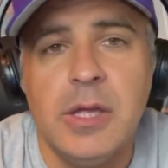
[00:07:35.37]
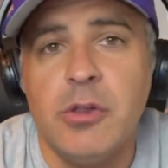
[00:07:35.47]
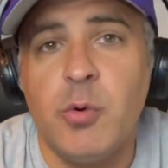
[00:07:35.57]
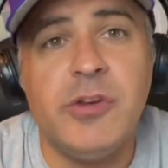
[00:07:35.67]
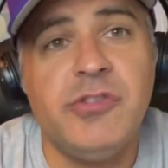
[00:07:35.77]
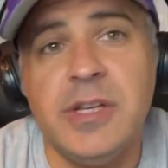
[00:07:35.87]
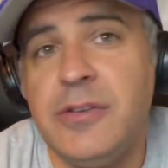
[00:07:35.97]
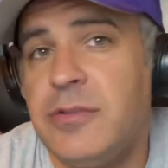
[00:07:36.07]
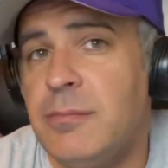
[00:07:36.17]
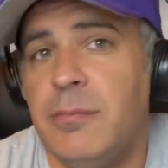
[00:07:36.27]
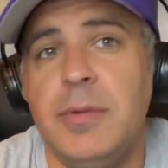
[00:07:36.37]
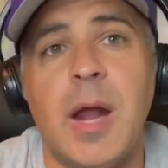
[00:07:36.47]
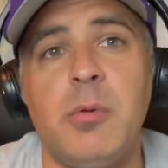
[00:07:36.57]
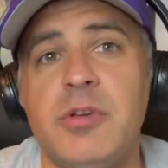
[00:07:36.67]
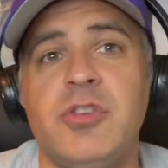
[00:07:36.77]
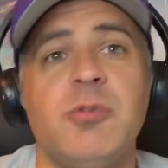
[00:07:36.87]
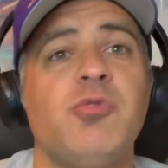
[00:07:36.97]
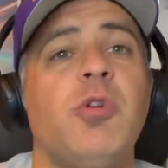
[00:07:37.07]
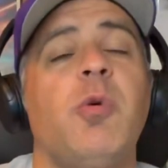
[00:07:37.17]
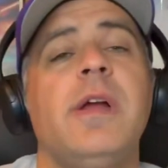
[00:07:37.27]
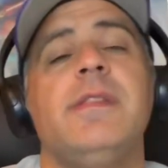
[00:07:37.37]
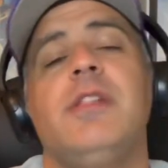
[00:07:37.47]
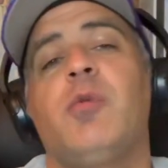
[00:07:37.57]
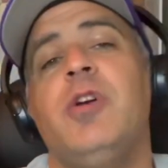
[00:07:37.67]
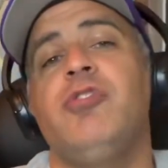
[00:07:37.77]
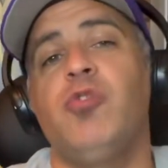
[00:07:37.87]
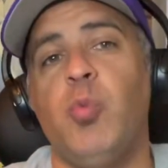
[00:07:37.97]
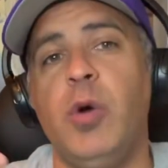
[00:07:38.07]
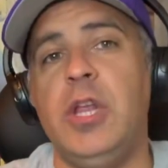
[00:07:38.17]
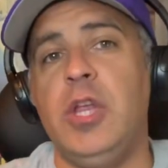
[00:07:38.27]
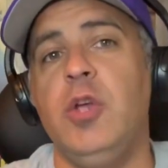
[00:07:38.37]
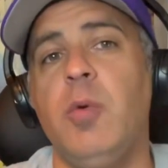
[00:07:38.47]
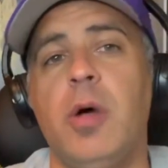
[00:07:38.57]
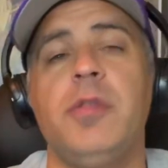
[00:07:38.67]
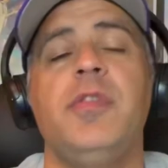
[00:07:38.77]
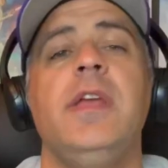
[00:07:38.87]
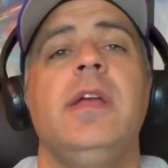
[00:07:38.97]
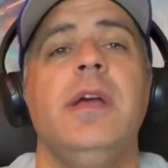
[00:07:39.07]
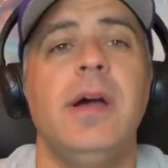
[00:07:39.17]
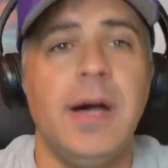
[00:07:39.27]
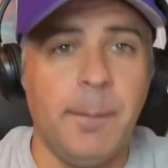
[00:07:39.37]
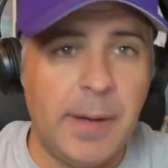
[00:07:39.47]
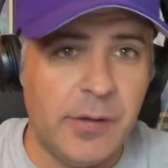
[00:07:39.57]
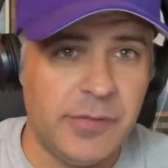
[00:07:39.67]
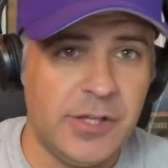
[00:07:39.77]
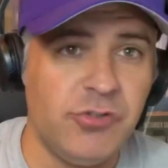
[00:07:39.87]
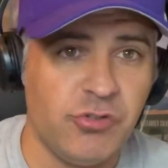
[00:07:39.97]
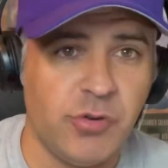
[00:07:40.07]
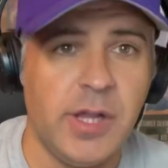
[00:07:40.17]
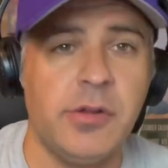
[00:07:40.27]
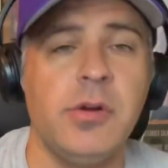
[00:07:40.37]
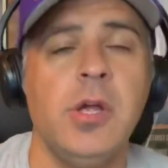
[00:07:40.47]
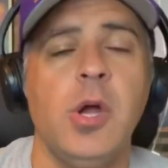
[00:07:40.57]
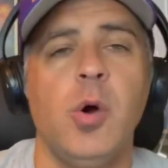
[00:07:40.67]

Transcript: Question is, not really so much what do I think. The question is, what do you all think about this trailer?